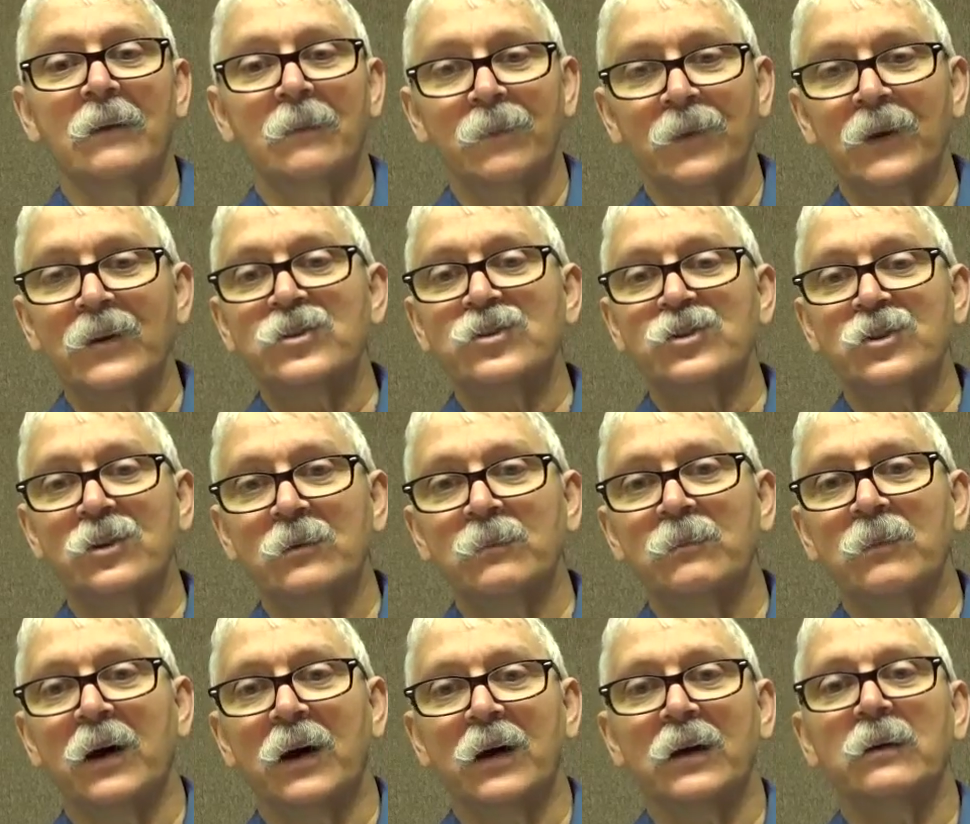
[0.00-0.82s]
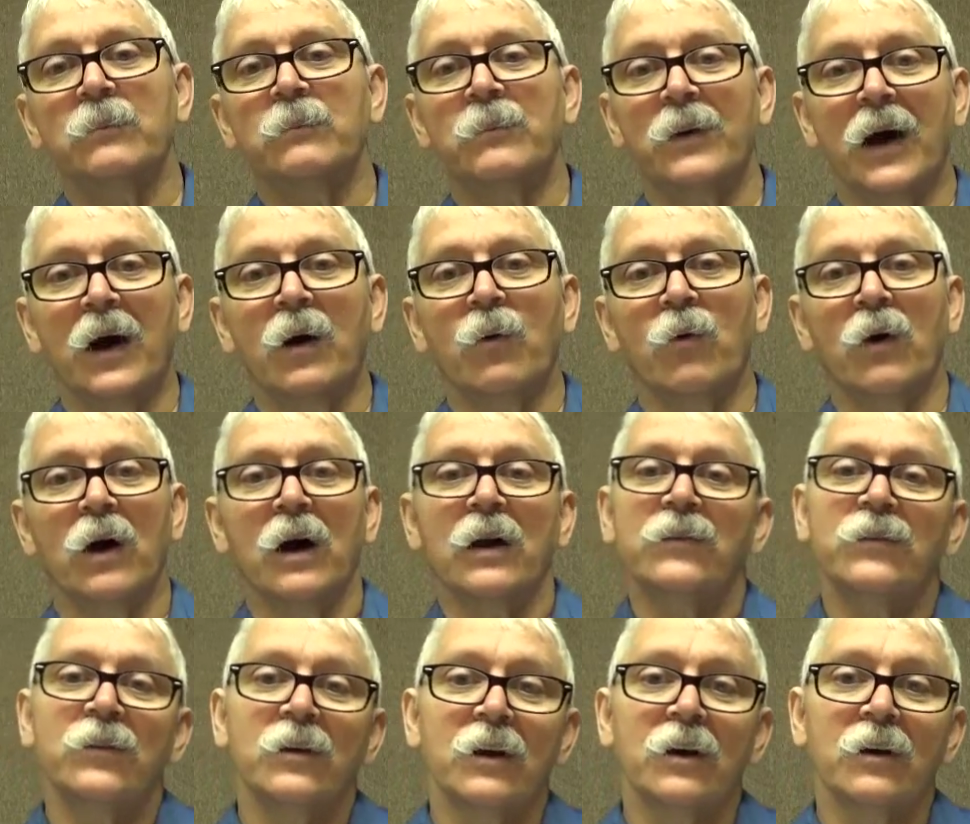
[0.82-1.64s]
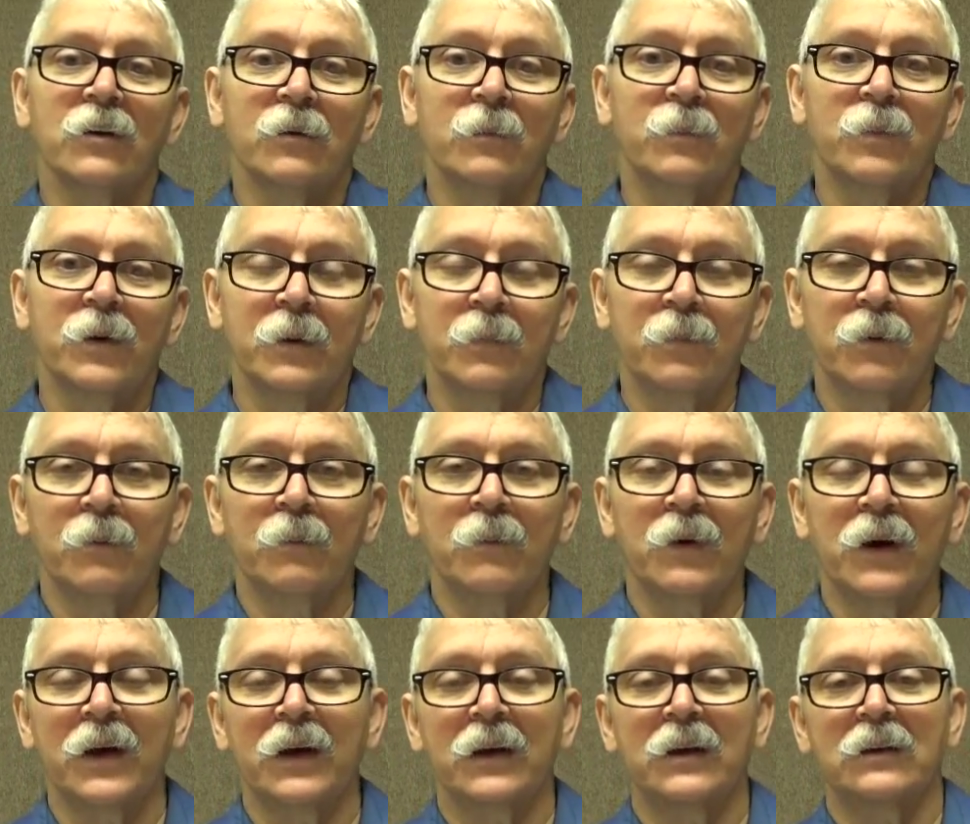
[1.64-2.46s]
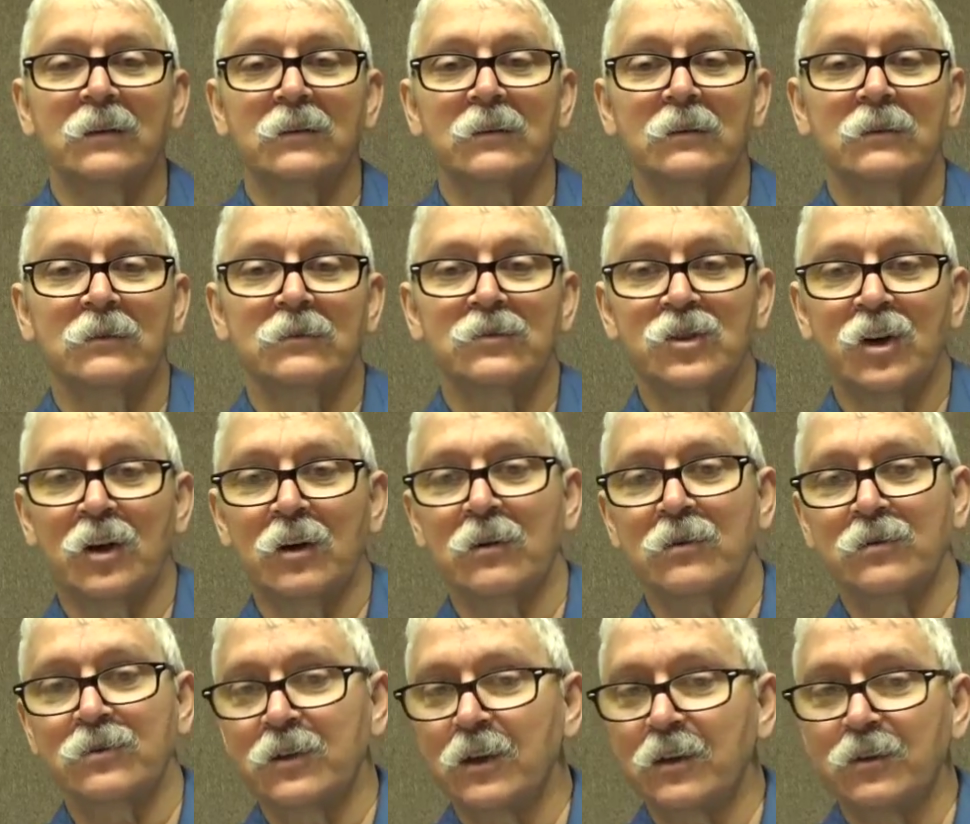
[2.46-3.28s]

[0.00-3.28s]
They should make about what the other people make in the church.